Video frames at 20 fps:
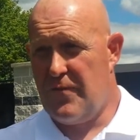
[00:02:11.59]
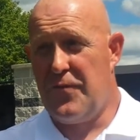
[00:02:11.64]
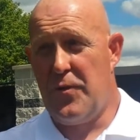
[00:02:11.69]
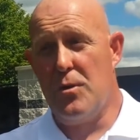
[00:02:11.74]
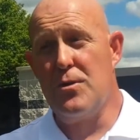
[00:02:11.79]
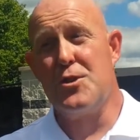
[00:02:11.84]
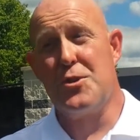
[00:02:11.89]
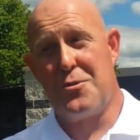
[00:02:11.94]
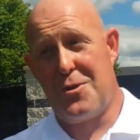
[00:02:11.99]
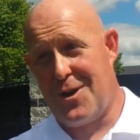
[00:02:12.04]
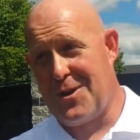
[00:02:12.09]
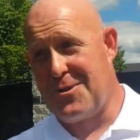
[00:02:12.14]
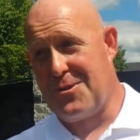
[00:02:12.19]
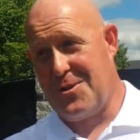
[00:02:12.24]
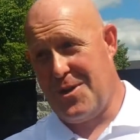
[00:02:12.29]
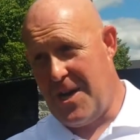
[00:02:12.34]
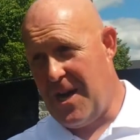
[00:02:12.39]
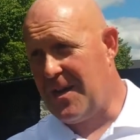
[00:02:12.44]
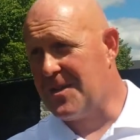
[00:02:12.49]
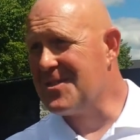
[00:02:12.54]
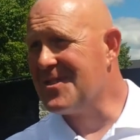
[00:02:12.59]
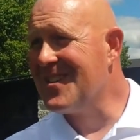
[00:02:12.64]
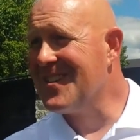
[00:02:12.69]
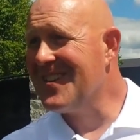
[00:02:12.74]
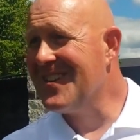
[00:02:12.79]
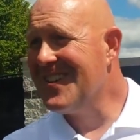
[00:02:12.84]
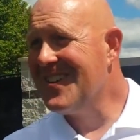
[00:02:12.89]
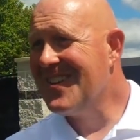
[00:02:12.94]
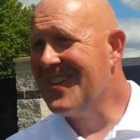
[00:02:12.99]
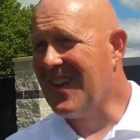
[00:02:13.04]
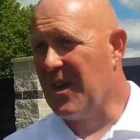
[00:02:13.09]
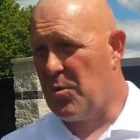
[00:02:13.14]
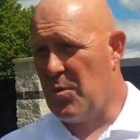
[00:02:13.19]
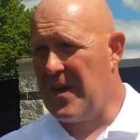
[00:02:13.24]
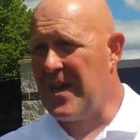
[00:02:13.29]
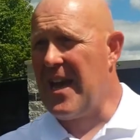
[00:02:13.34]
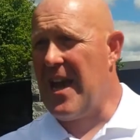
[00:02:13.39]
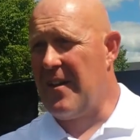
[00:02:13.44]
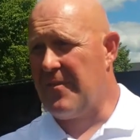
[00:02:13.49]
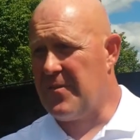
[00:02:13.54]
Food's critical to us.
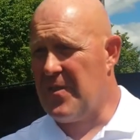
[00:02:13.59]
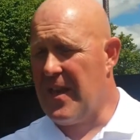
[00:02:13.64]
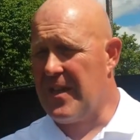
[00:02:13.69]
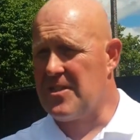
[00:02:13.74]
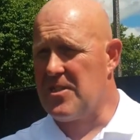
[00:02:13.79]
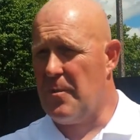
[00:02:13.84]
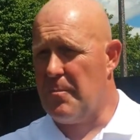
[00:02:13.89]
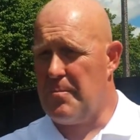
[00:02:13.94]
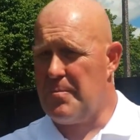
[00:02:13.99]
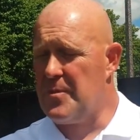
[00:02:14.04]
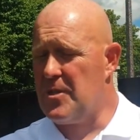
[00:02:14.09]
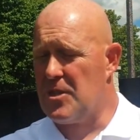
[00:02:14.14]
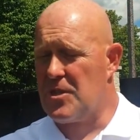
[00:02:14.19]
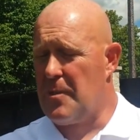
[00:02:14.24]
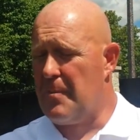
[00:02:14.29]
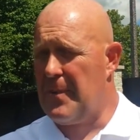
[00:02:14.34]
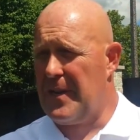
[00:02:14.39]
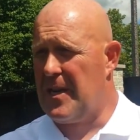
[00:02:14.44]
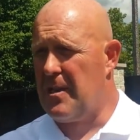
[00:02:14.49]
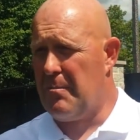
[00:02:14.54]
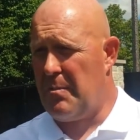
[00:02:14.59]
We have, that's just a big